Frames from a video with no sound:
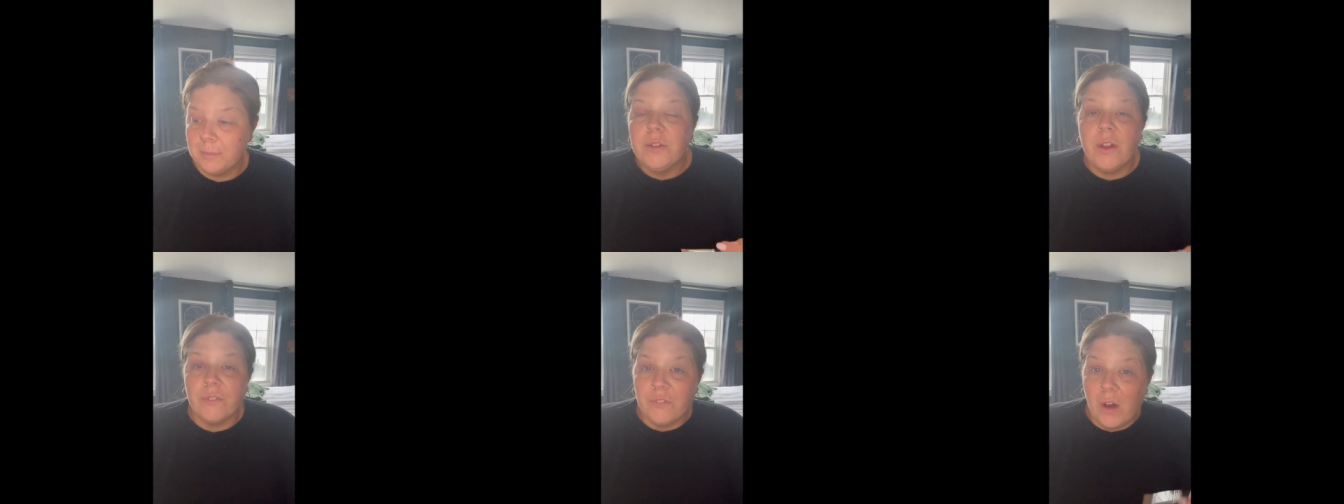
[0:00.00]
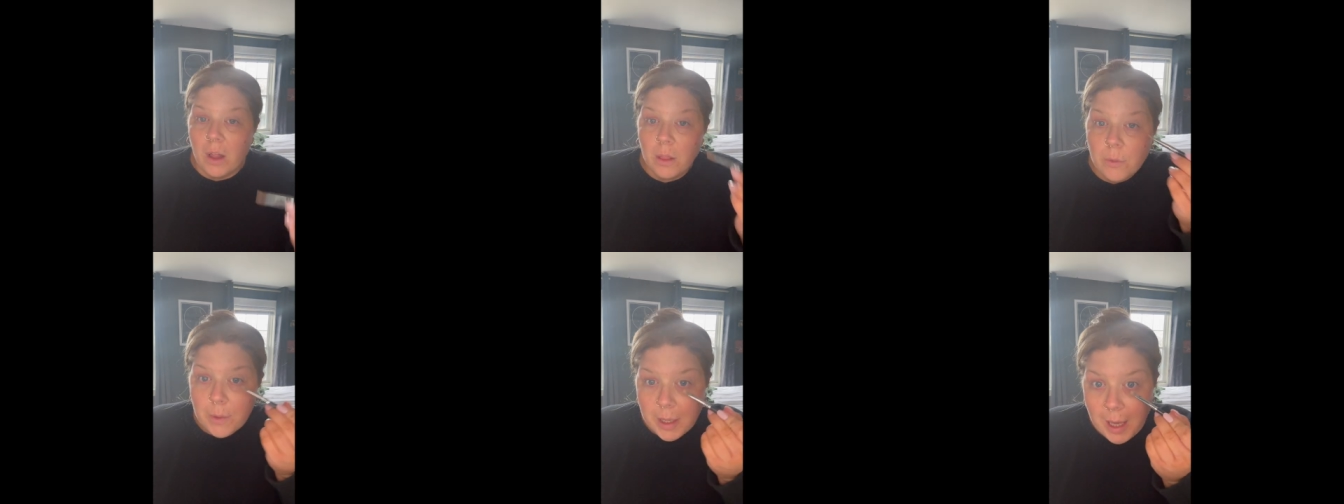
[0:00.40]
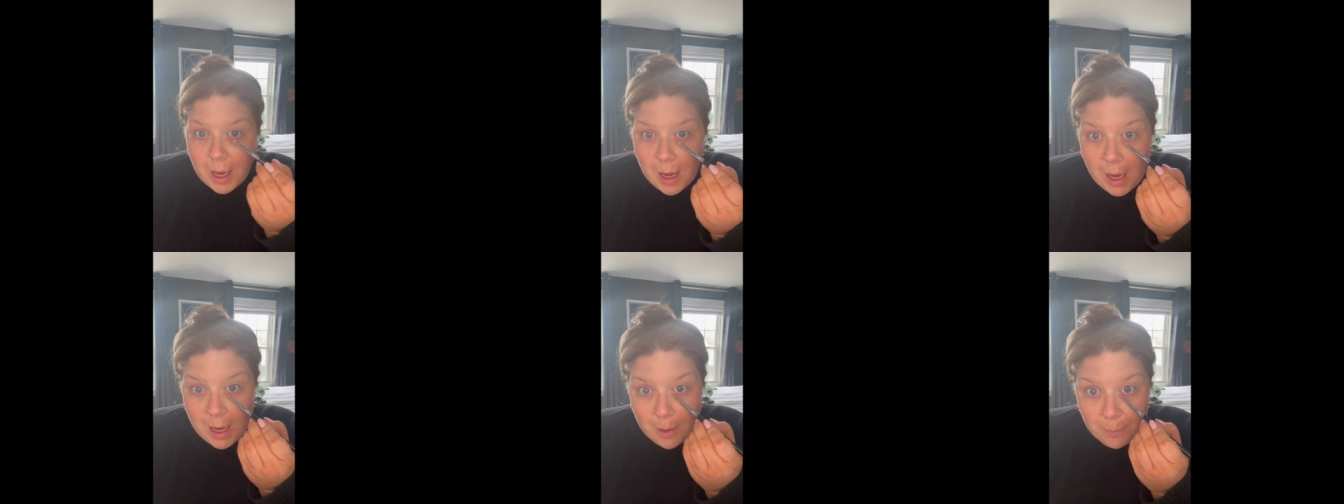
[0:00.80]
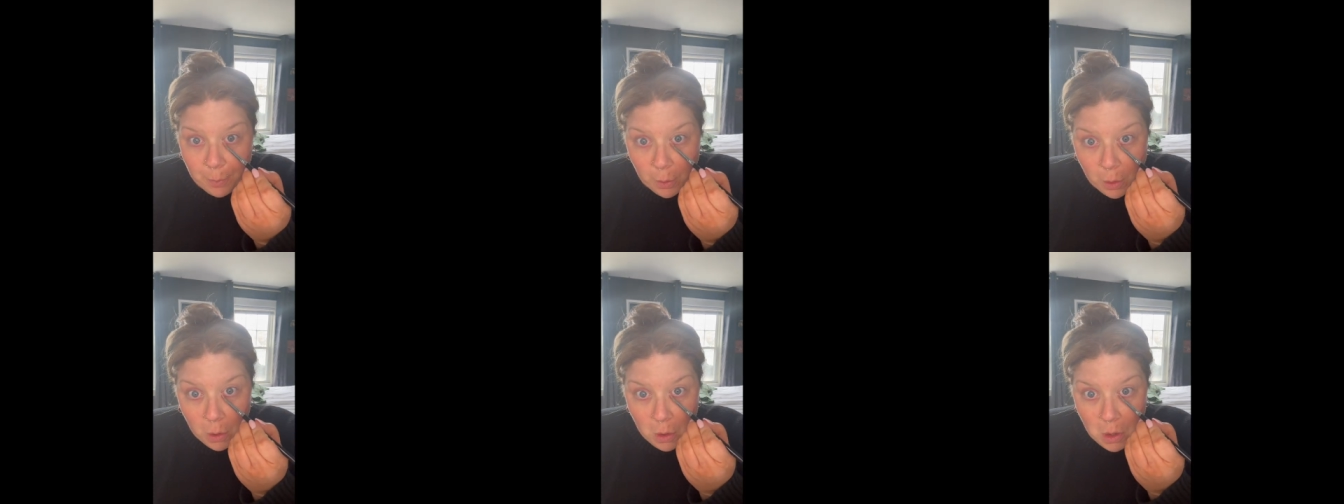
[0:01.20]
The following
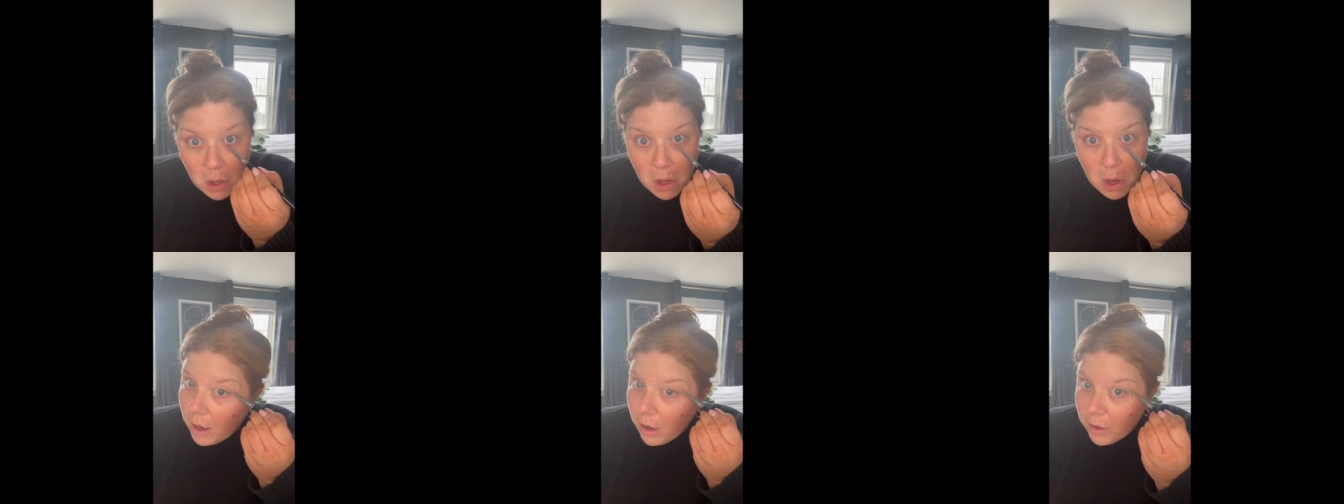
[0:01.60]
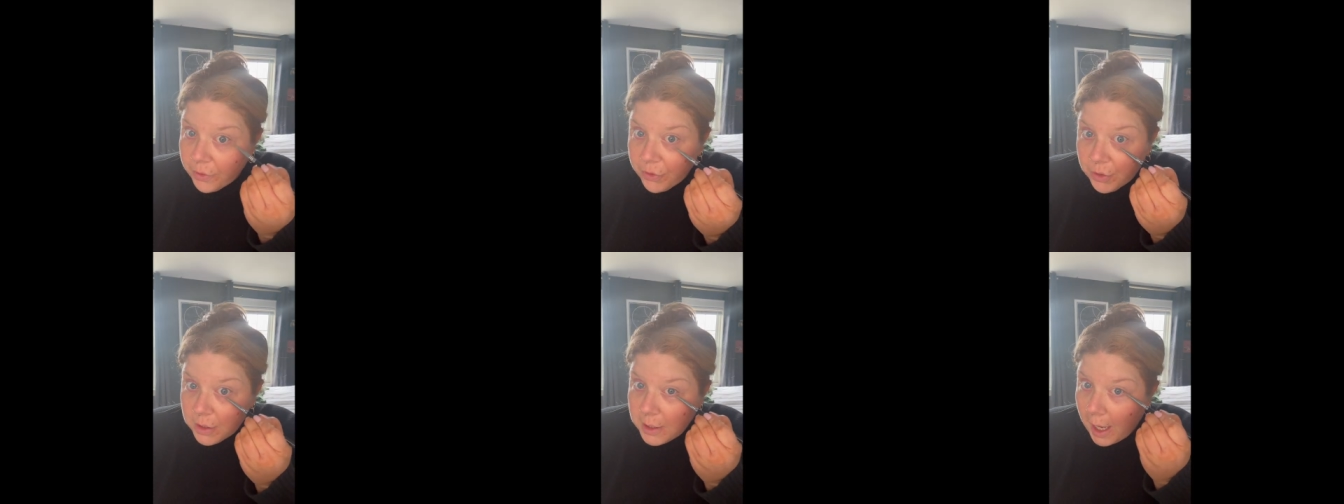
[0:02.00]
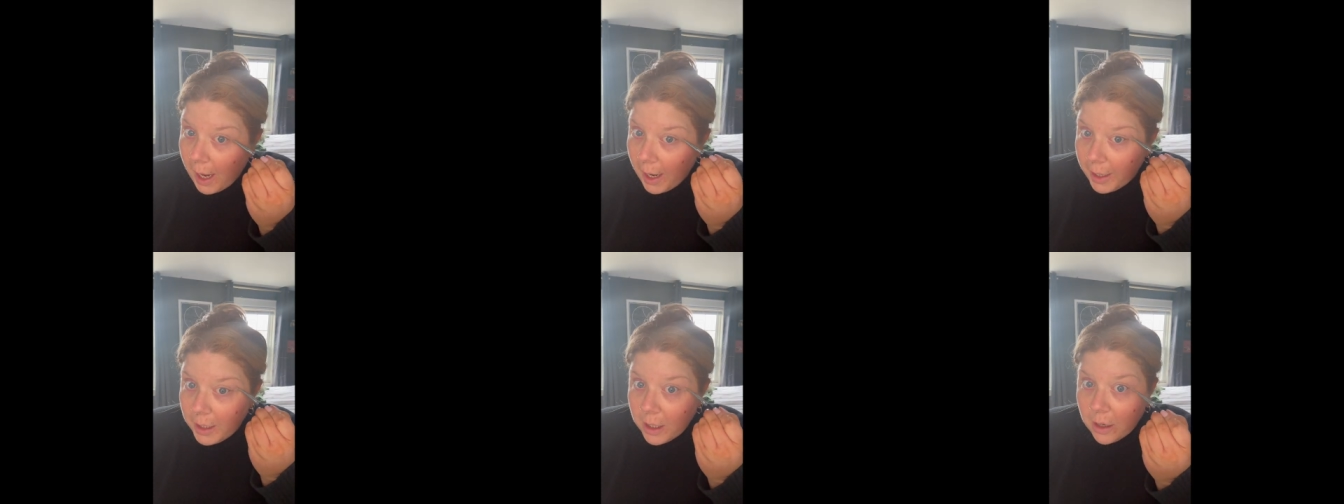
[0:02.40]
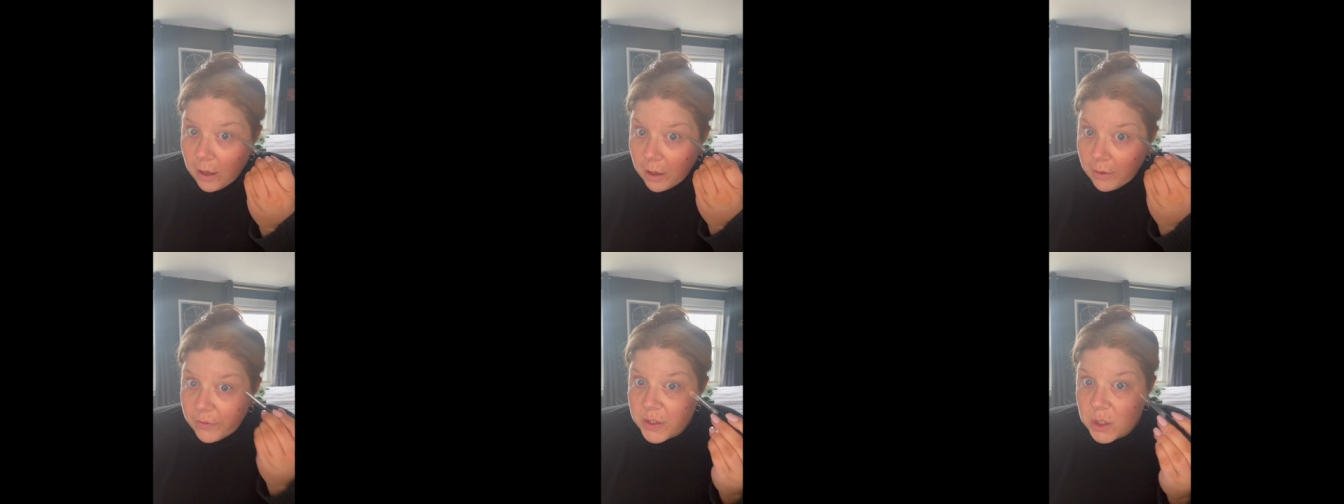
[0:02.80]
April, Arthur died
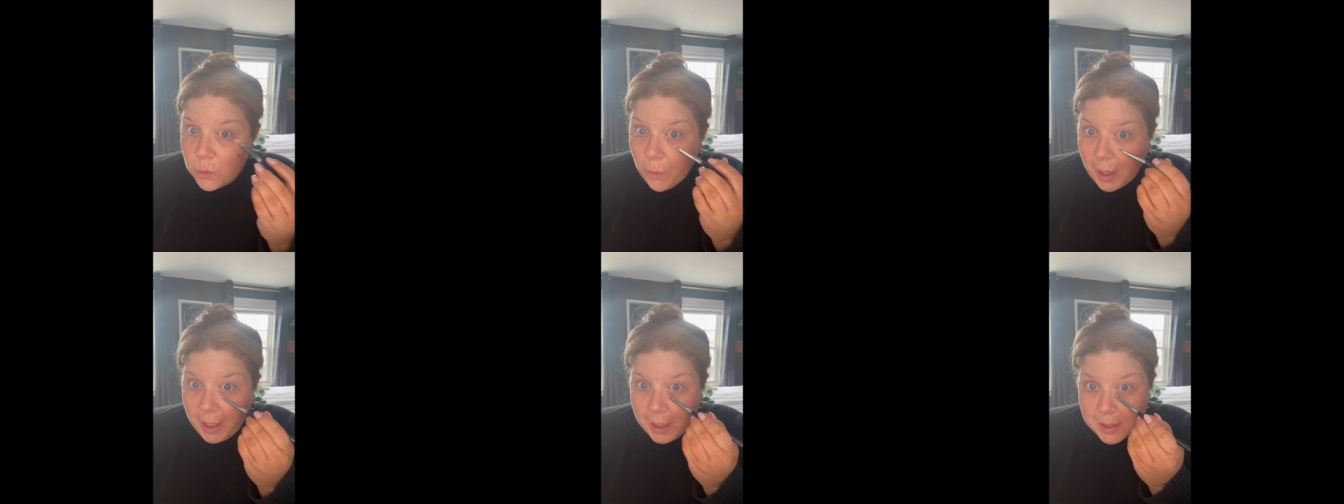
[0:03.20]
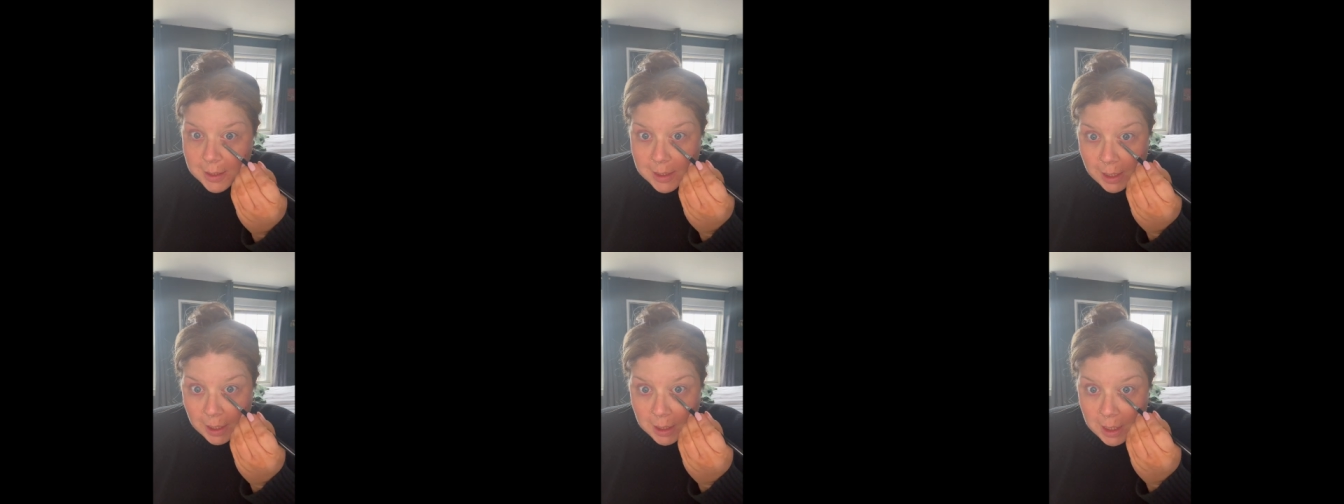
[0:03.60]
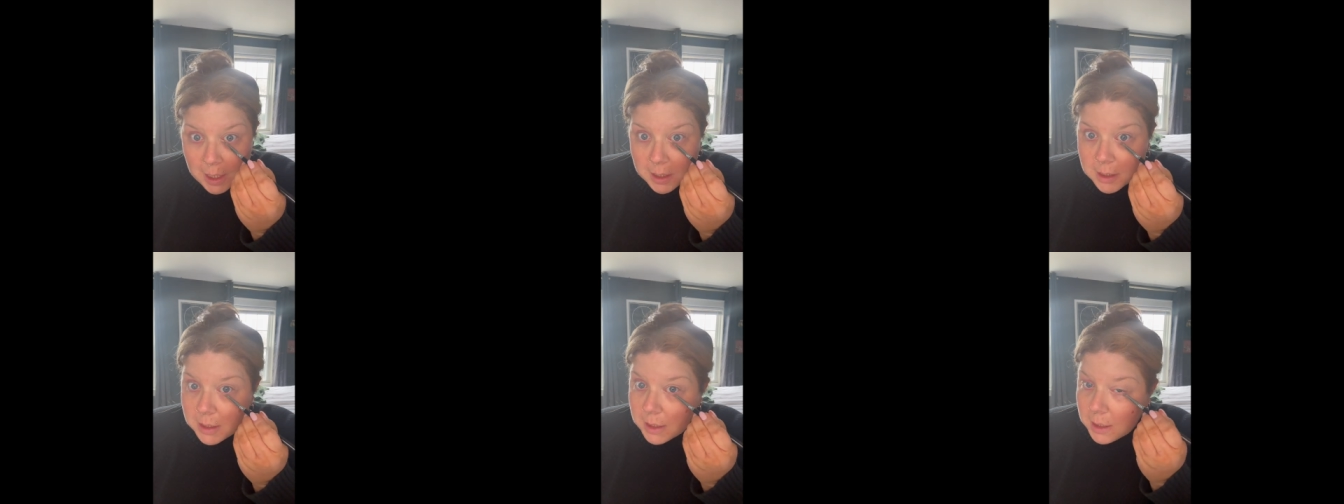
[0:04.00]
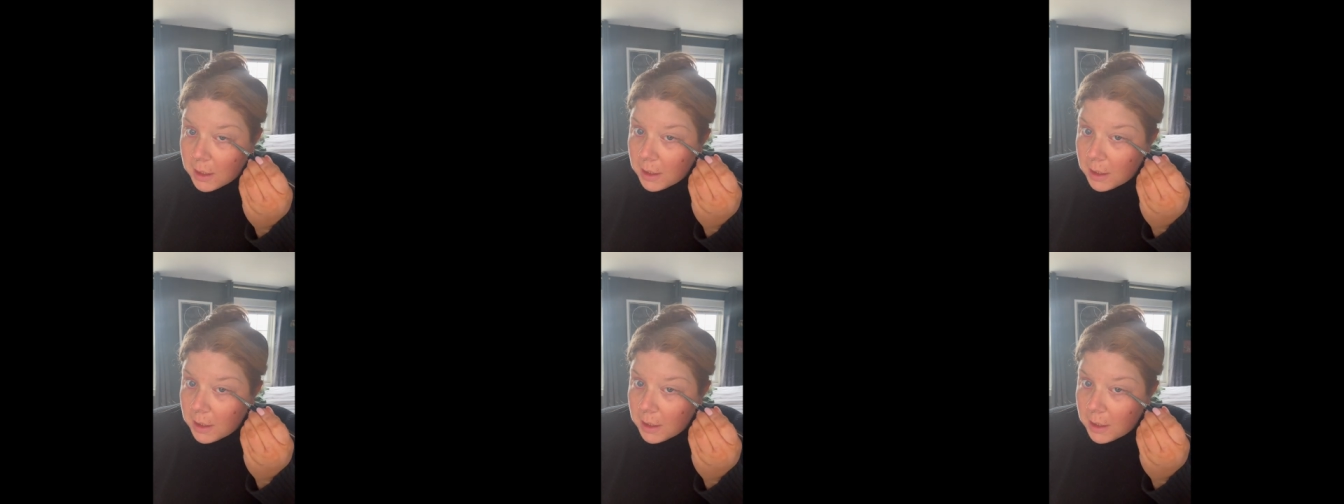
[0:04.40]
of sweating sickness.